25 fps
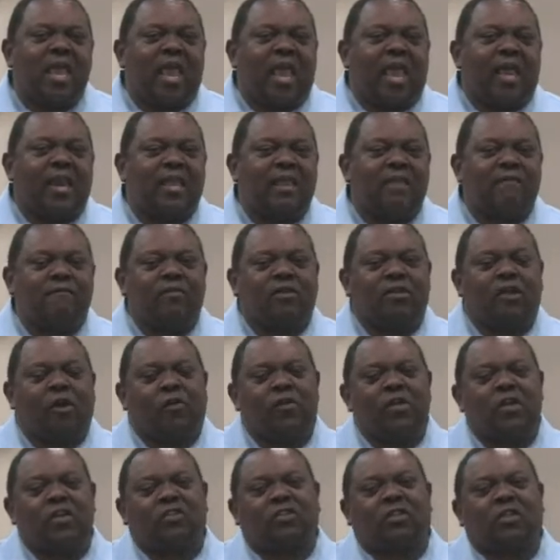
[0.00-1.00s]
and even though
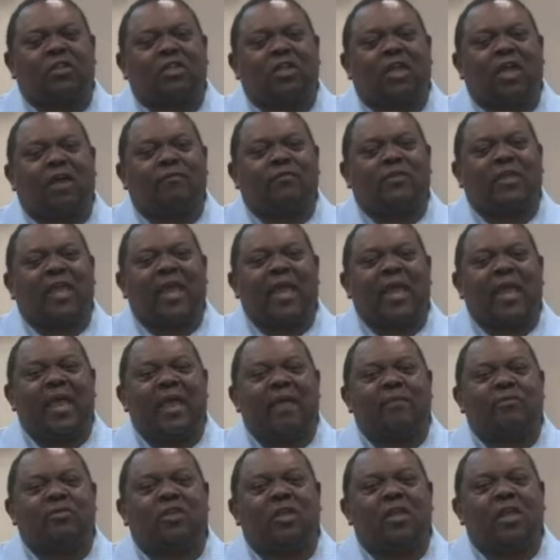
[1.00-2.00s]
these are tough
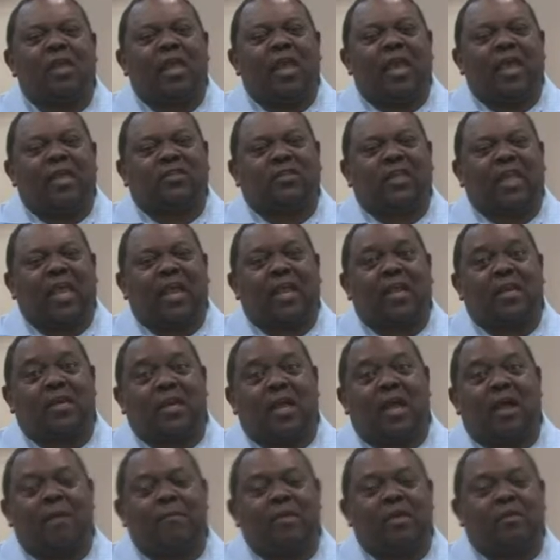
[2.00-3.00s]
times, as the
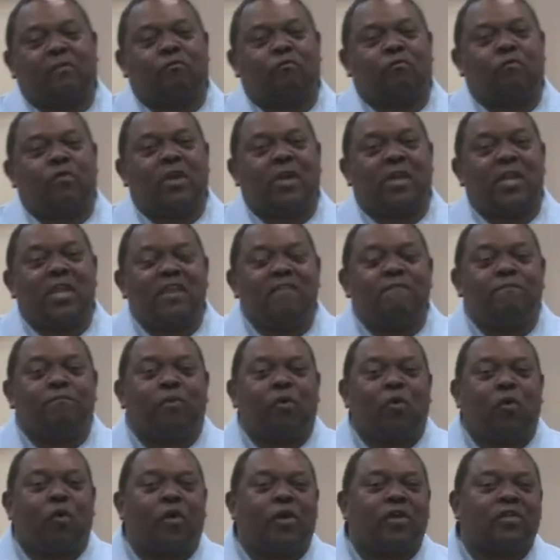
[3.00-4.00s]
economic relief
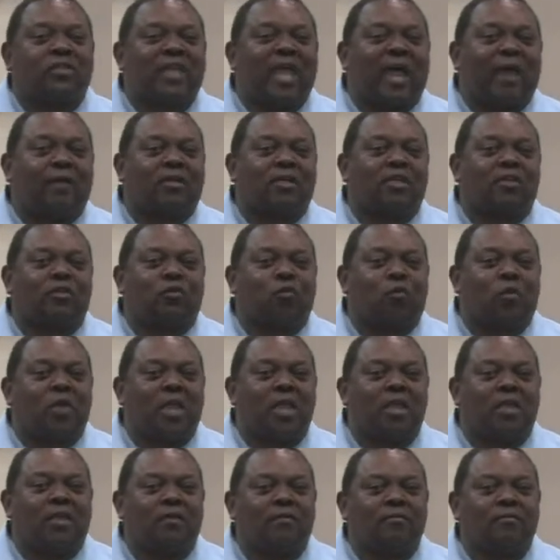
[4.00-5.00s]
pours out this
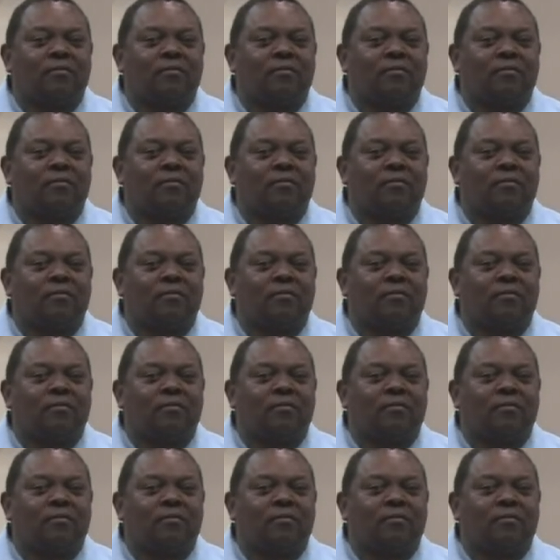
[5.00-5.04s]
week,